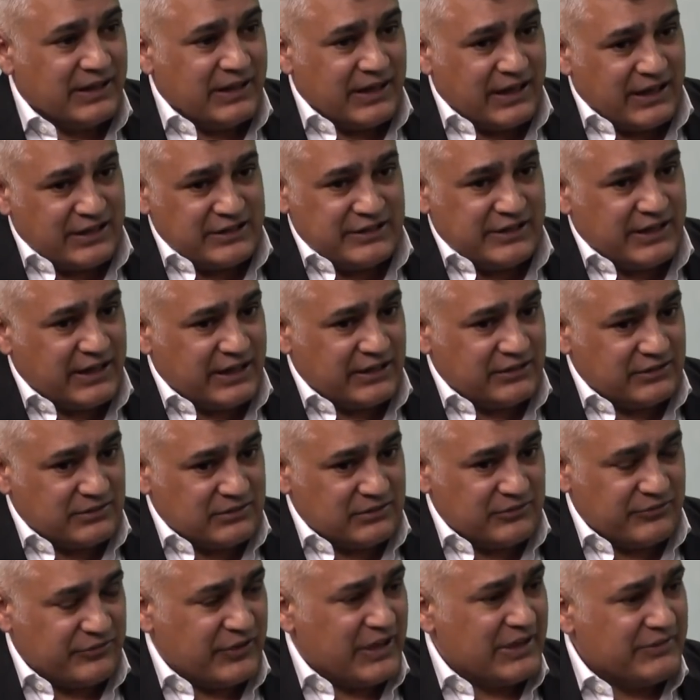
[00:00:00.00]
And yet,
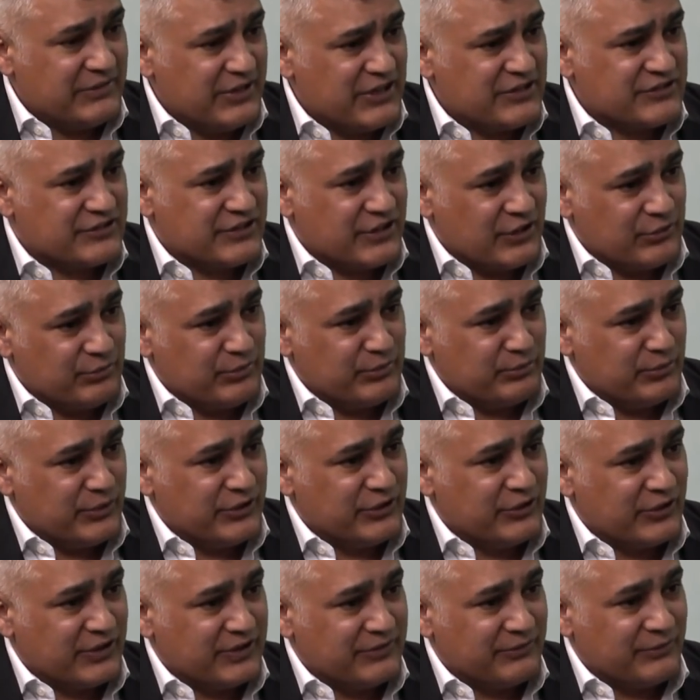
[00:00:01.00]
5 years ago when we
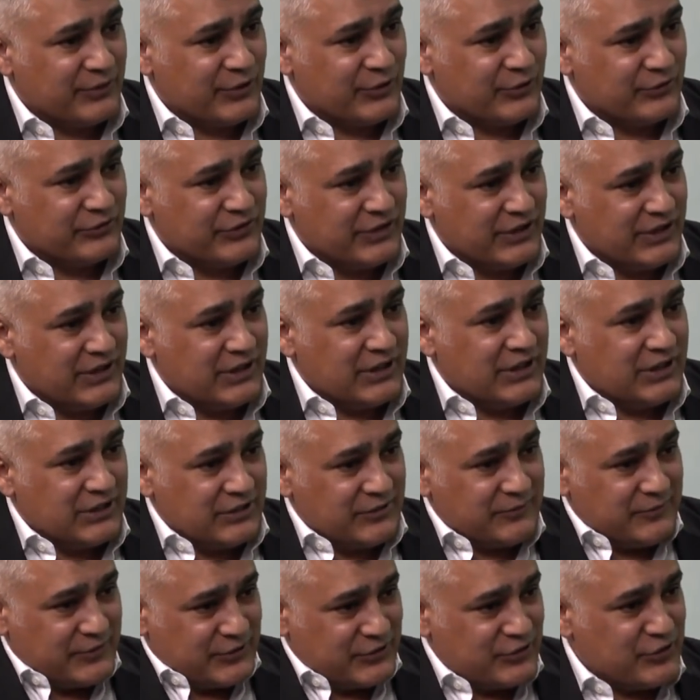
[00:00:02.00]
got involved,
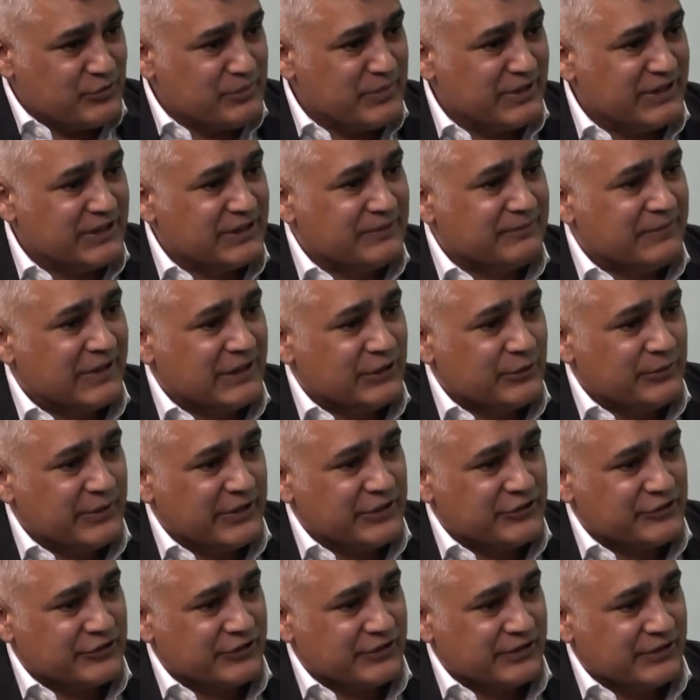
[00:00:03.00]
$2 million
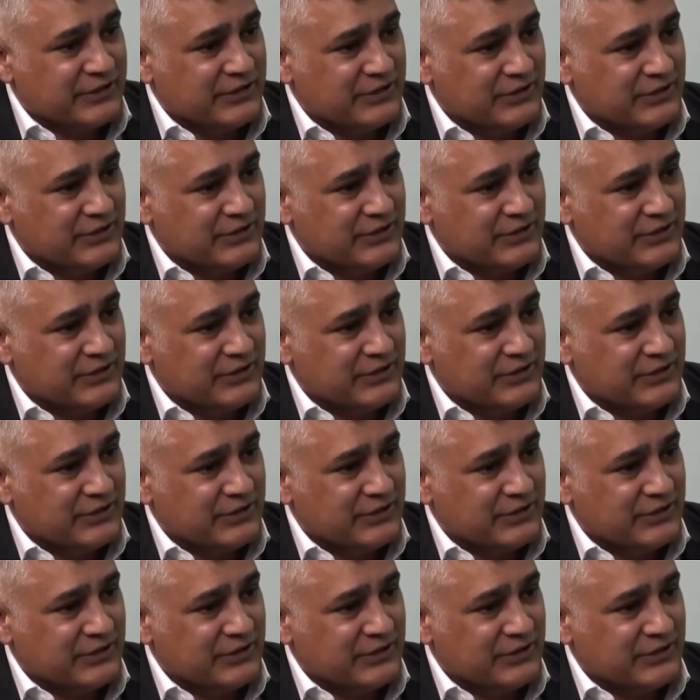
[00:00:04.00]
valuation.